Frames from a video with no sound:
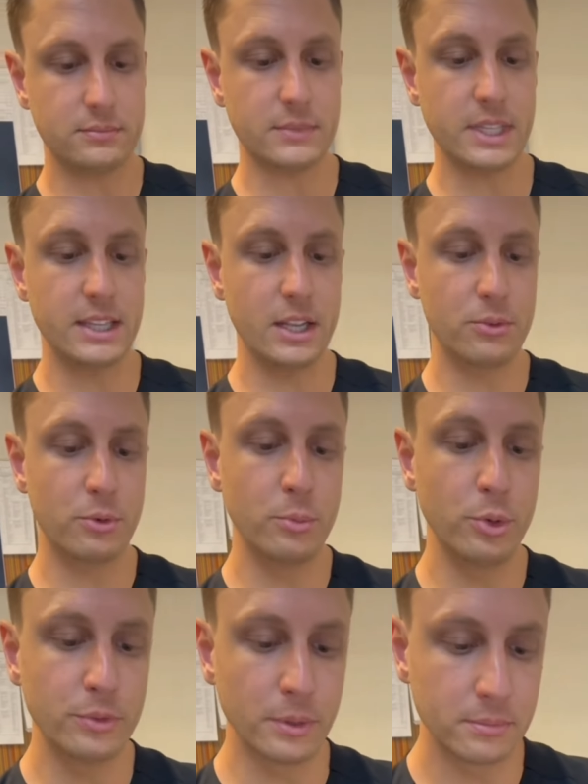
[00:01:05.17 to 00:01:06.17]
and then
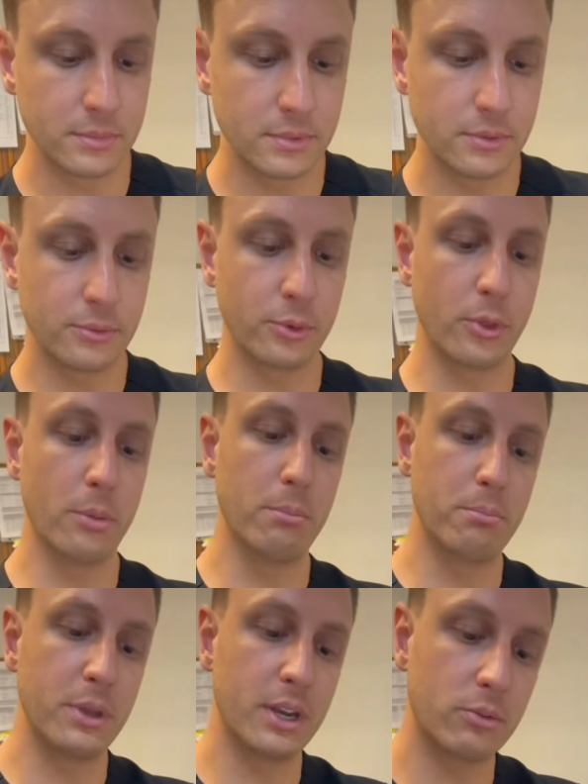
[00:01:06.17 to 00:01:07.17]
remove them for the
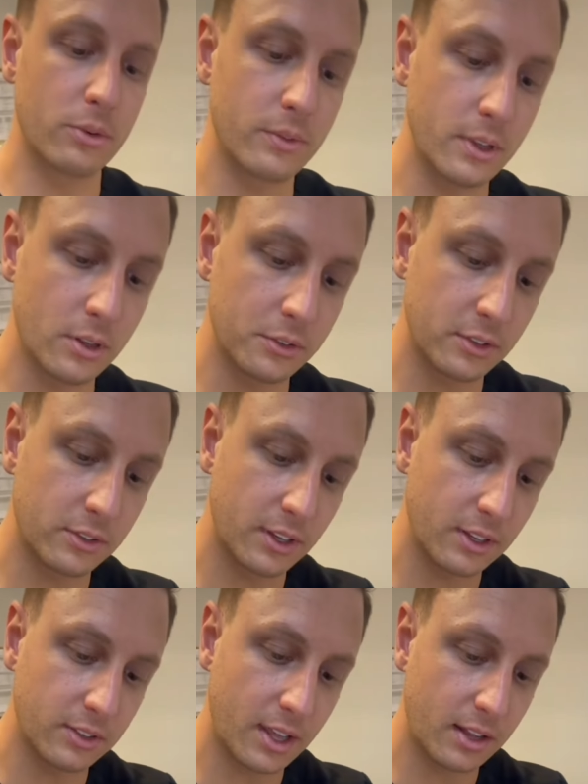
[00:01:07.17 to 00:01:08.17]
big reveal to see
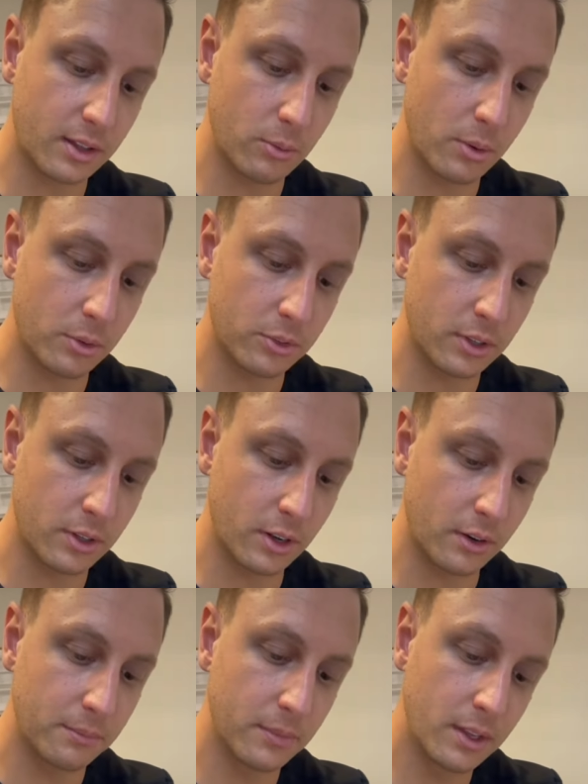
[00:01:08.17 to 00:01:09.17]
exactly what was in
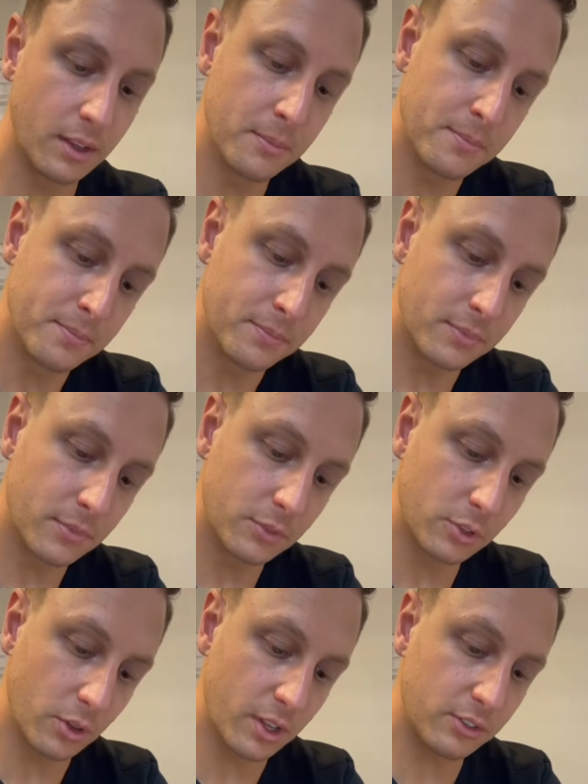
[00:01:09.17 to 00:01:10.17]
there.
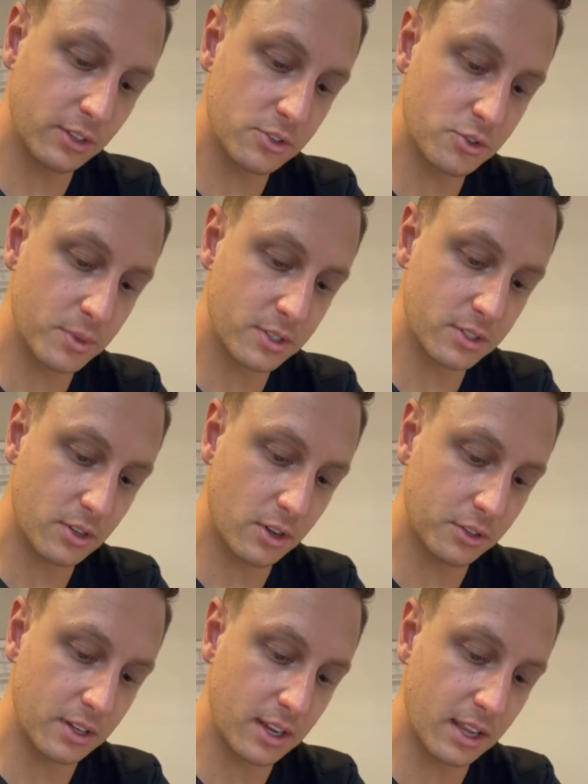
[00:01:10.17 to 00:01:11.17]
So this instrument's
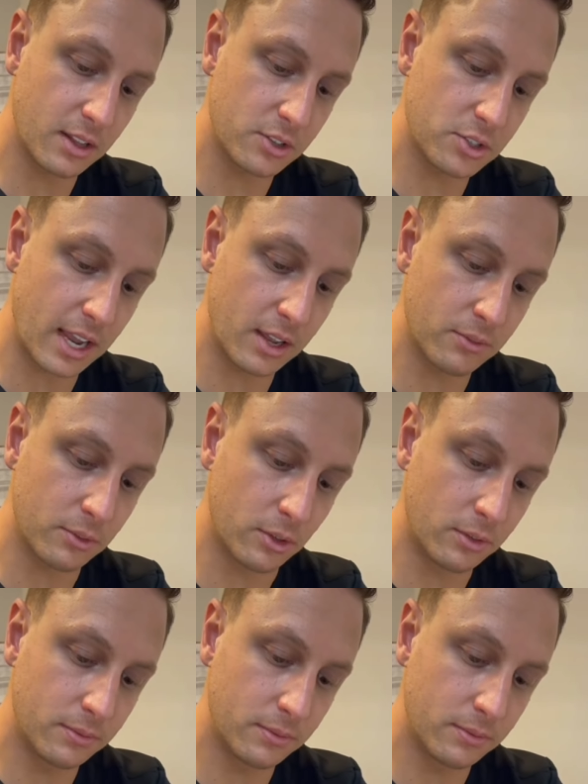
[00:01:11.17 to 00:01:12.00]
called an English anvil,